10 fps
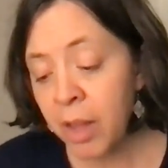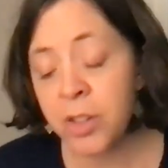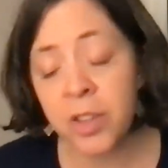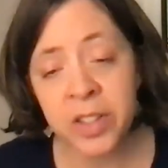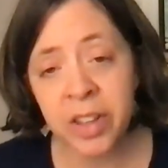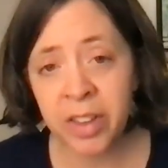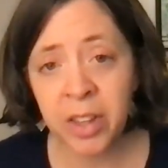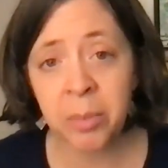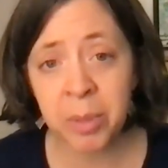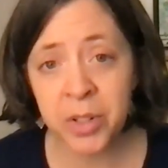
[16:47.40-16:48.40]
To this, I
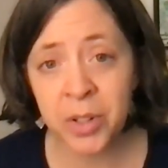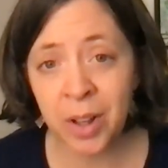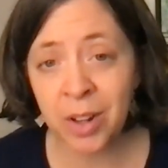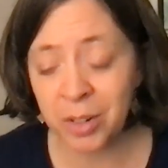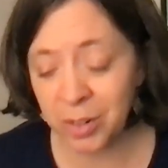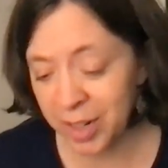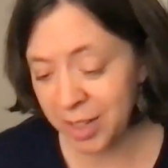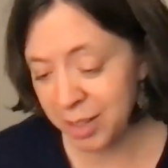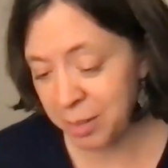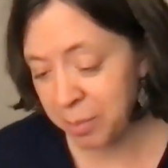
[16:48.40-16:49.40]
think, Mr. Locke
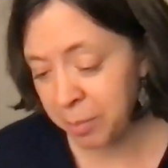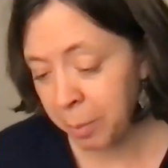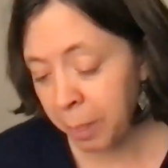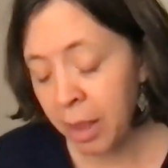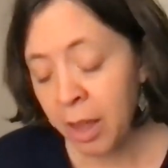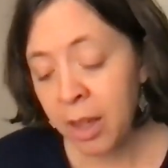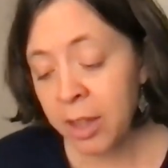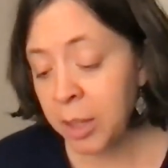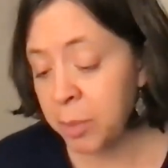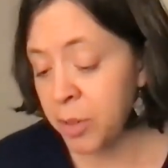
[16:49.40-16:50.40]
agrees.
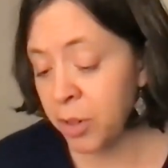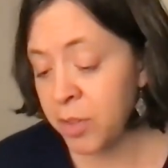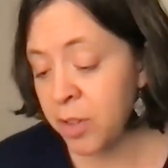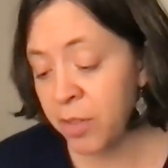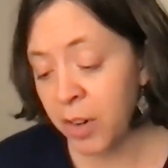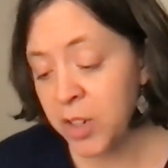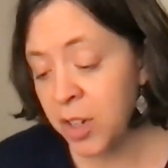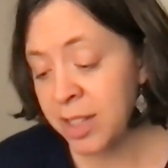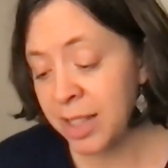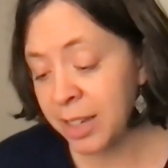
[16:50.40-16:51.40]
He observes very
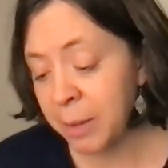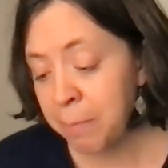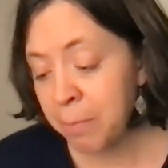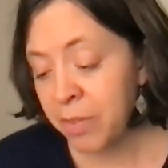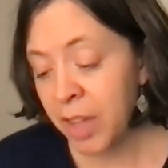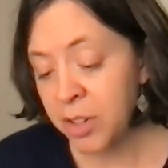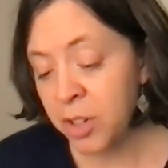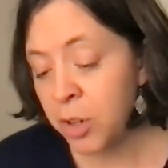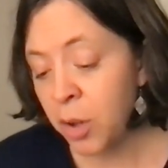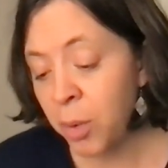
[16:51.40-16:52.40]
justly that
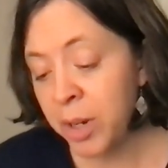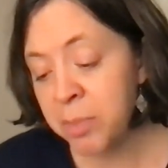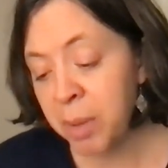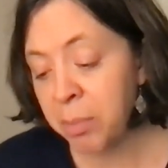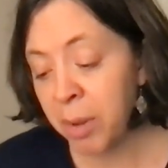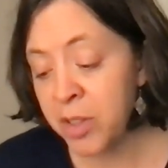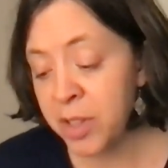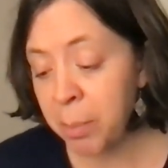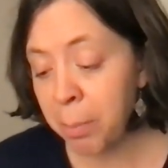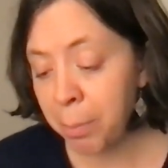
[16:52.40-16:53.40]
to know what is meant by the
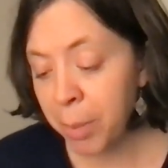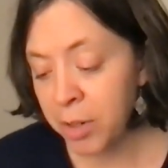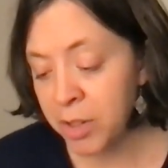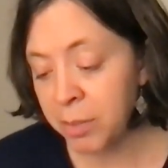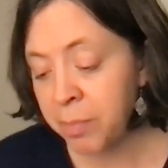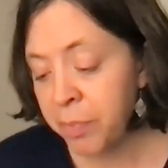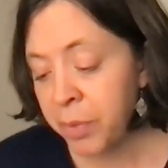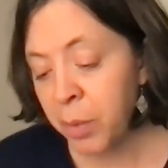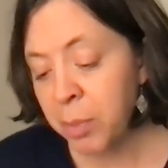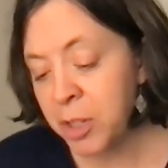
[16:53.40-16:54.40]
same person,
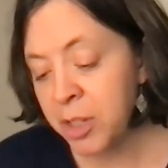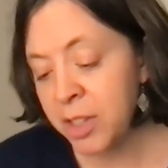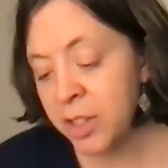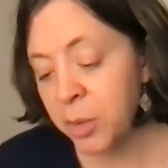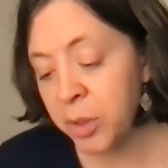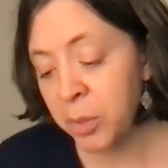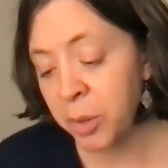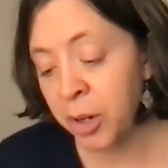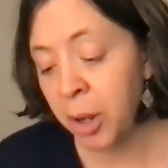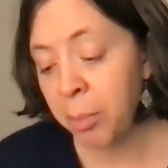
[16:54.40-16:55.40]
we must consider what the
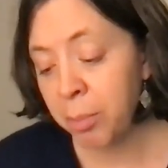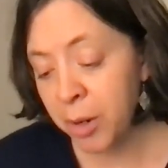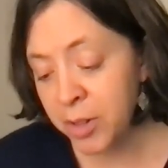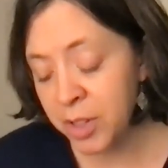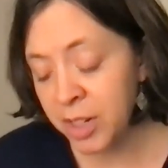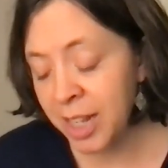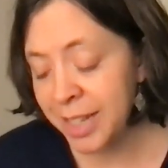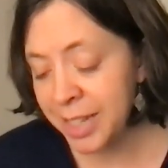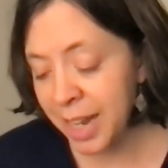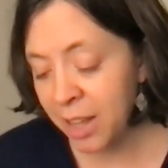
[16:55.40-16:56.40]
word person
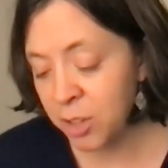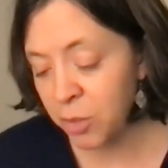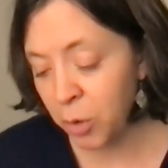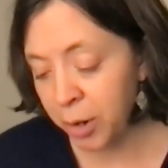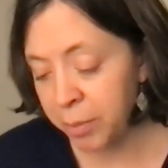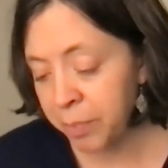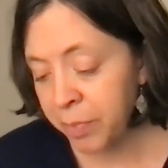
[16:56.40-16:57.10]
stands for.